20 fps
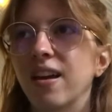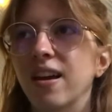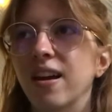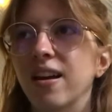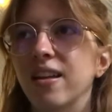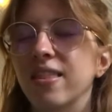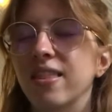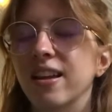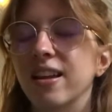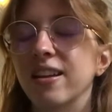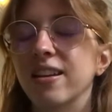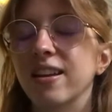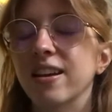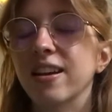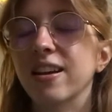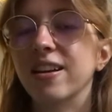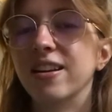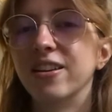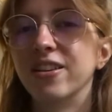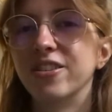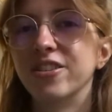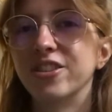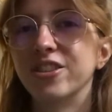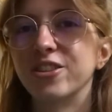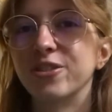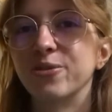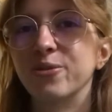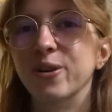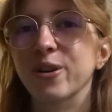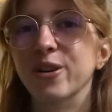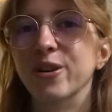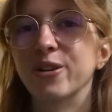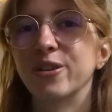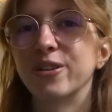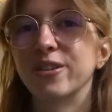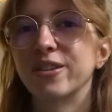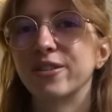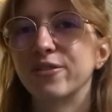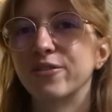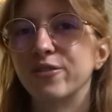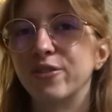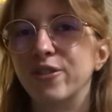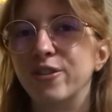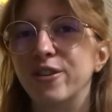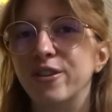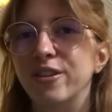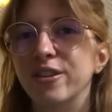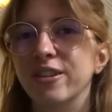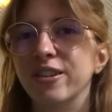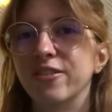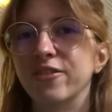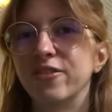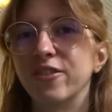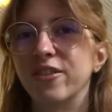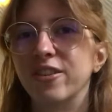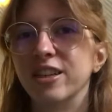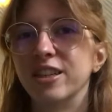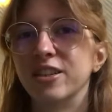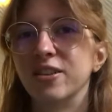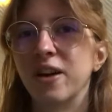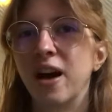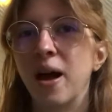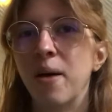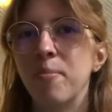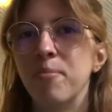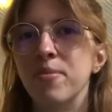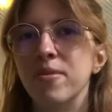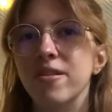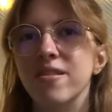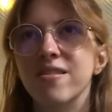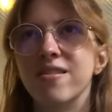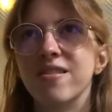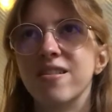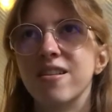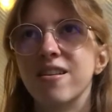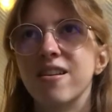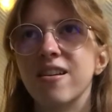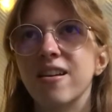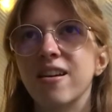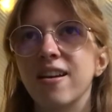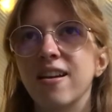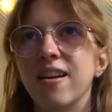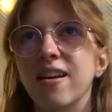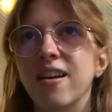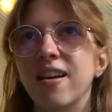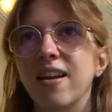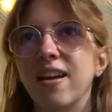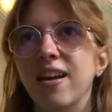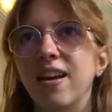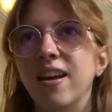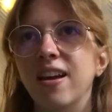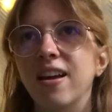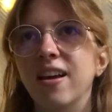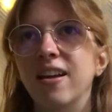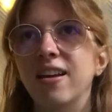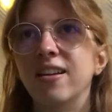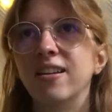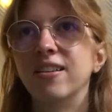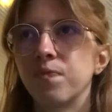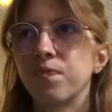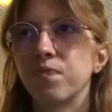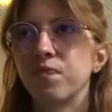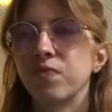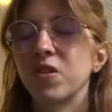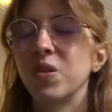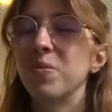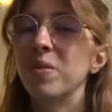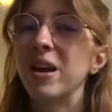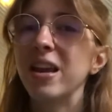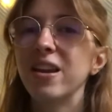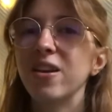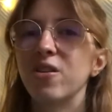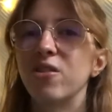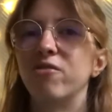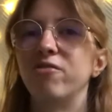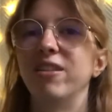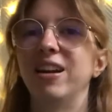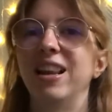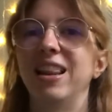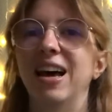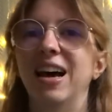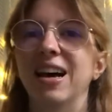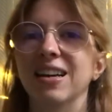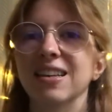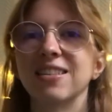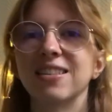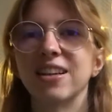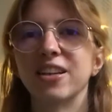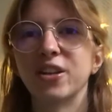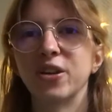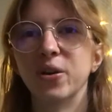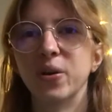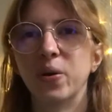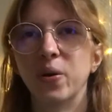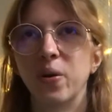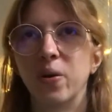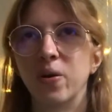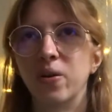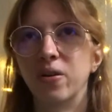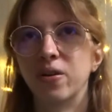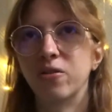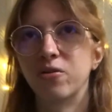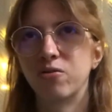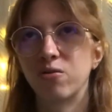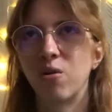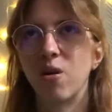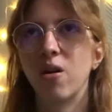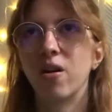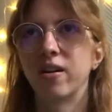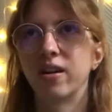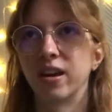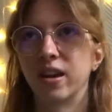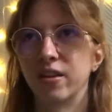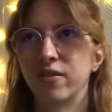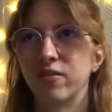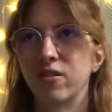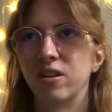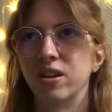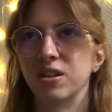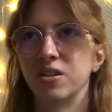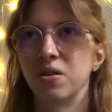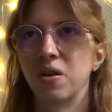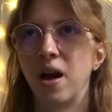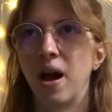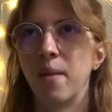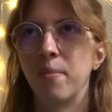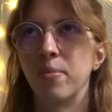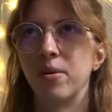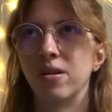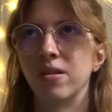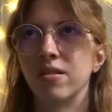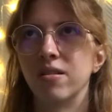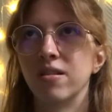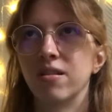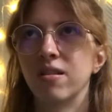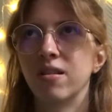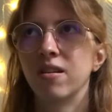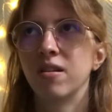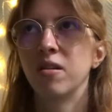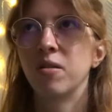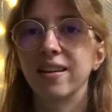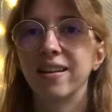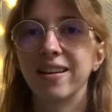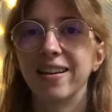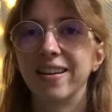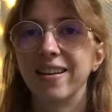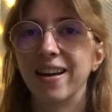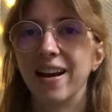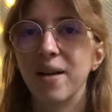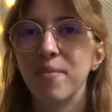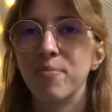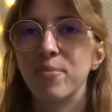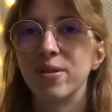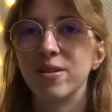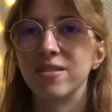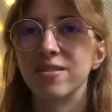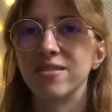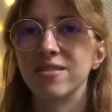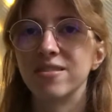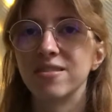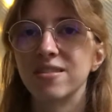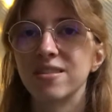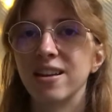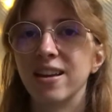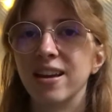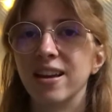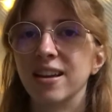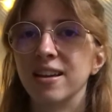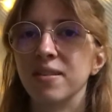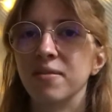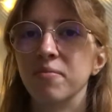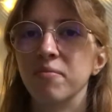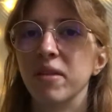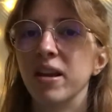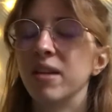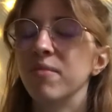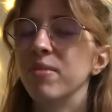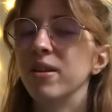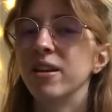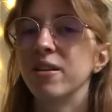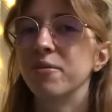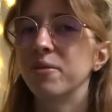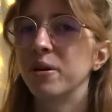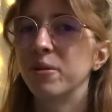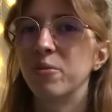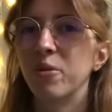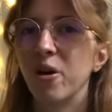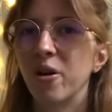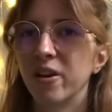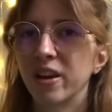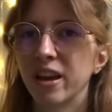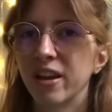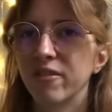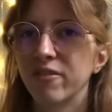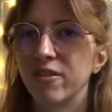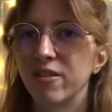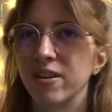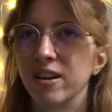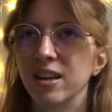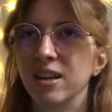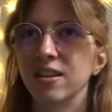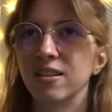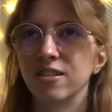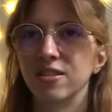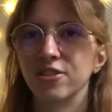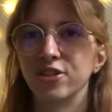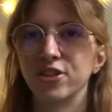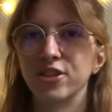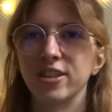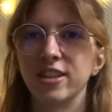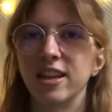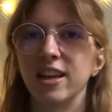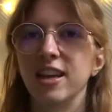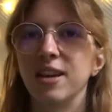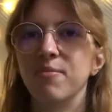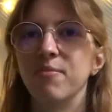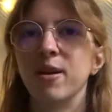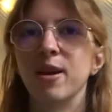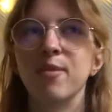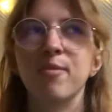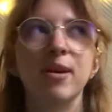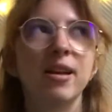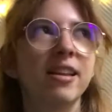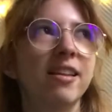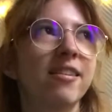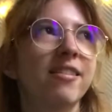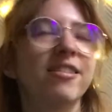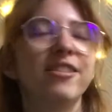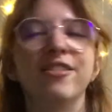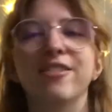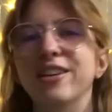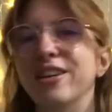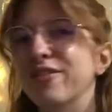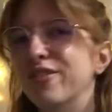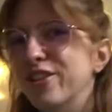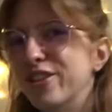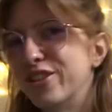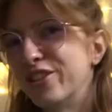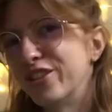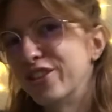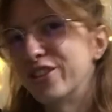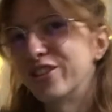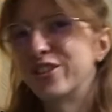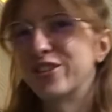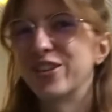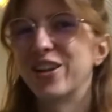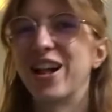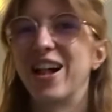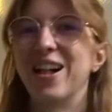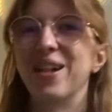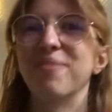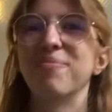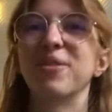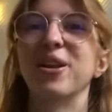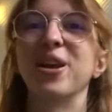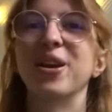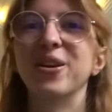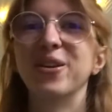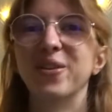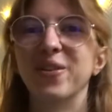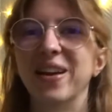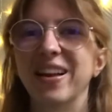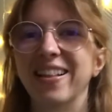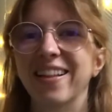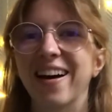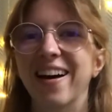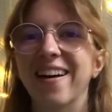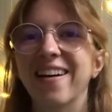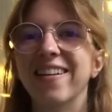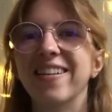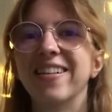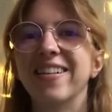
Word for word: and then yeah you just work for for it to happen and you may not realize that you're working for it to happen it happens and maybe you were working for it unconsciously maybe the universe just helped you doing that